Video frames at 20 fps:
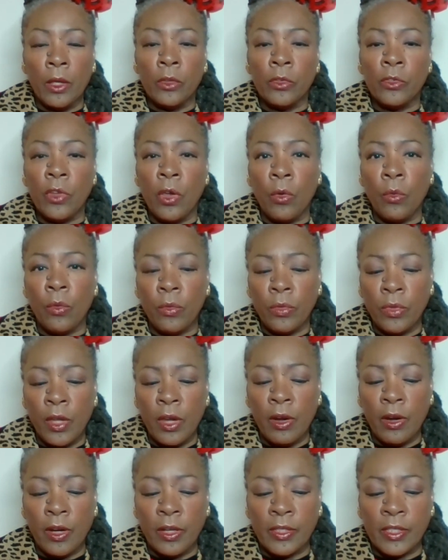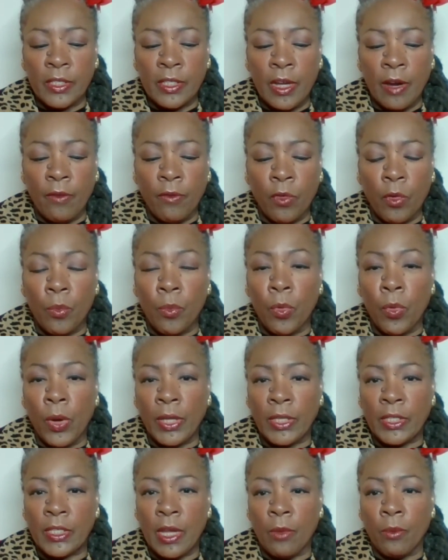So there are several
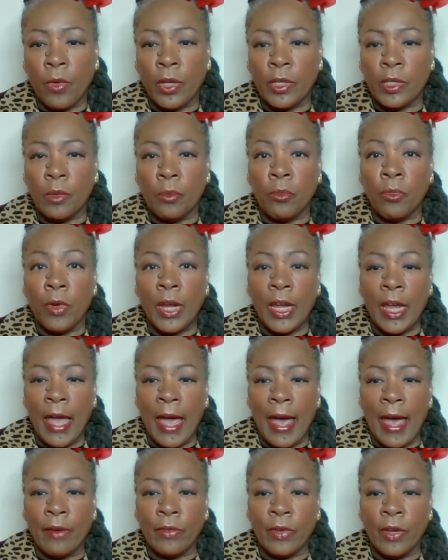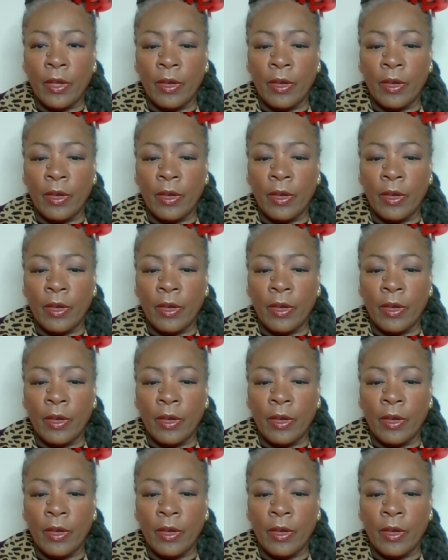points I want to bring out